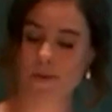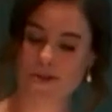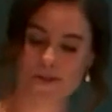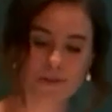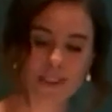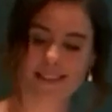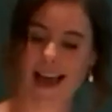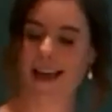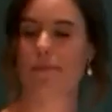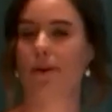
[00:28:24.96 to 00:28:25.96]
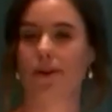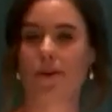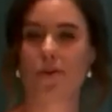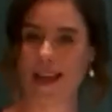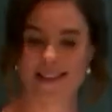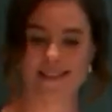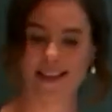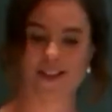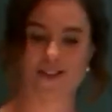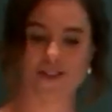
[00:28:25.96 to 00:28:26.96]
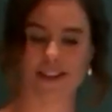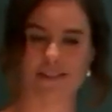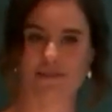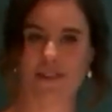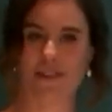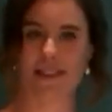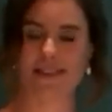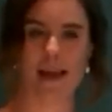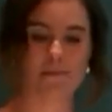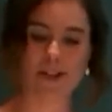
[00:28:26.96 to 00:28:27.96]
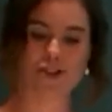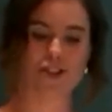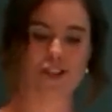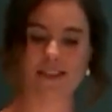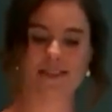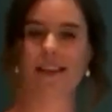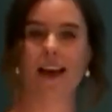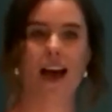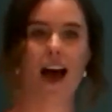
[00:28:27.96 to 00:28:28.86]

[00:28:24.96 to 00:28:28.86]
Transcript: the most reliable way station for this ambitious,